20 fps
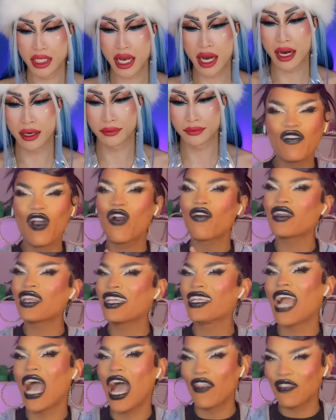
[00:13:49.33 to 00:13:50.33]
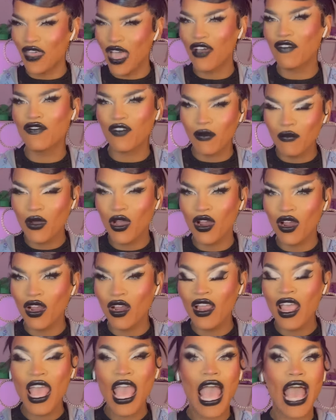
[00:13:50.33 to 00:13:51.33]
Yeah. We've already got that from
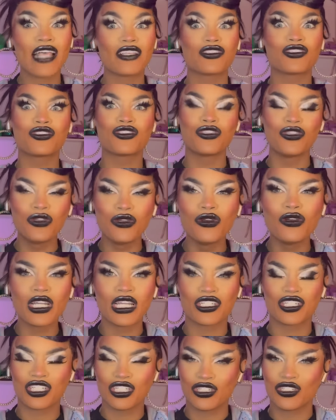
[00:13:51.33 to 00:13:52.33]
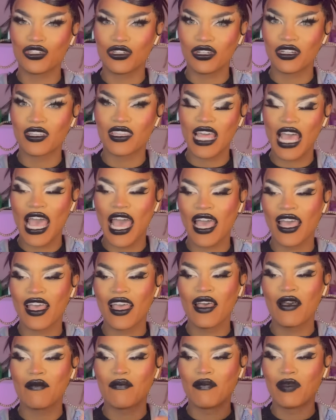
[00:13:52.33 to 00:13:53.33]
her. As soon as she took that
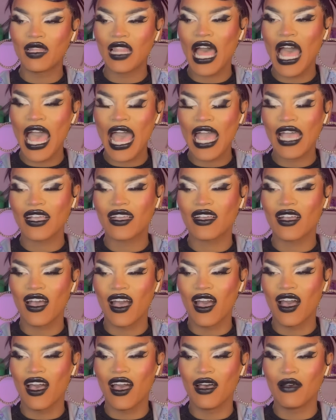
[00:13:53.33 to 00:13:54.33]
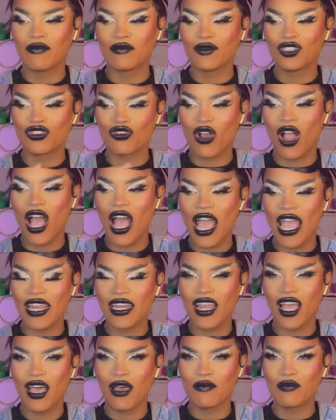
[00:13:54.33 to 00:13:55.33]
black, um, dried
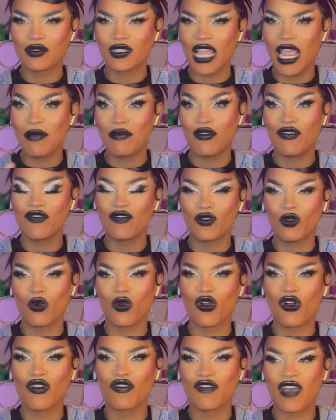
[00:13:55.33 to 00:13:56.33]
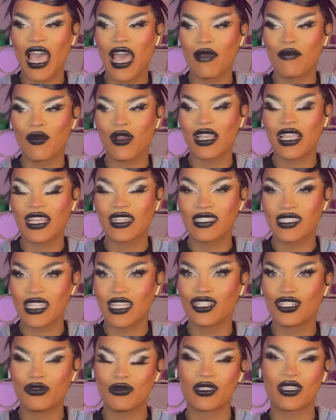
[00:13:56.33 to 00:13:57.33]
up type of floral fabric and
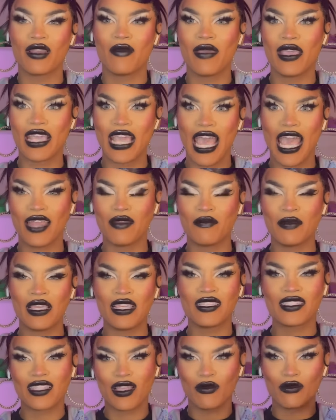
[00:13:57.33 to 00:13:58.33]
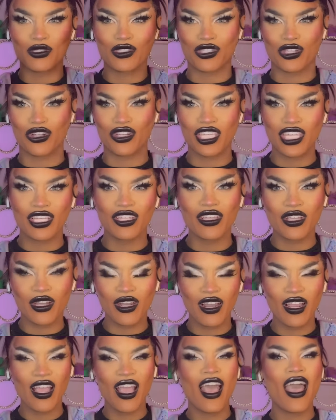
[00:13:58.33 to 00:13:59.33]
said she was gonna make a headpiece that was
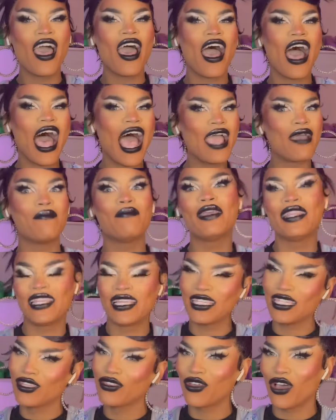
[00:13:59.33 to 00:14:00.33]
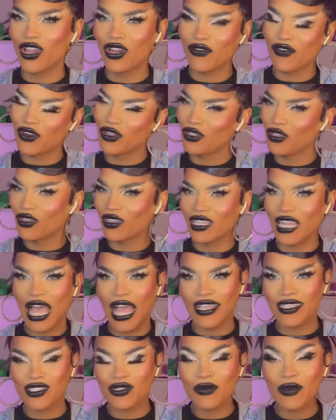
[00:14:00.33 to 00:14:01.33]
circular, I immediately thought of her look
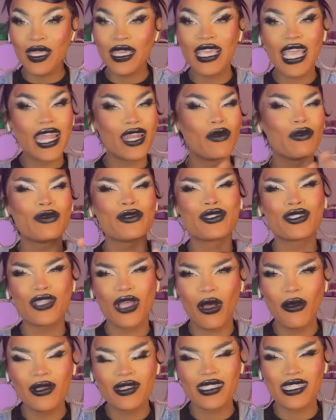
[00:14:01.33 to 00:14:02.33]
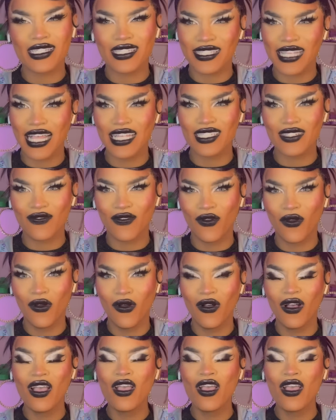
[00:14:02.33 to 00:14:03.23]
last week and it was so successful.